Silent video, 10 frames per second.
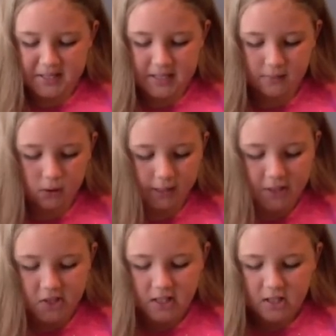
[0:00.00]
several
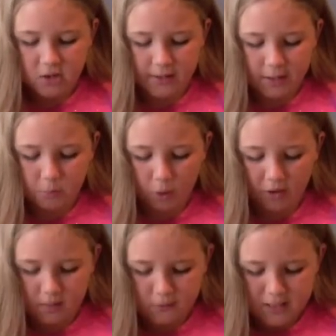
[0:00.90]
ears so they could
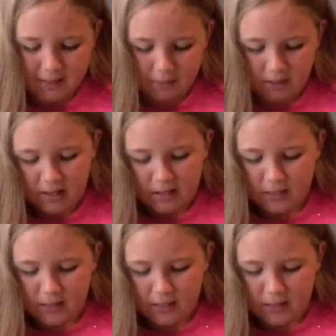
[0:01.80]
boil them for supper,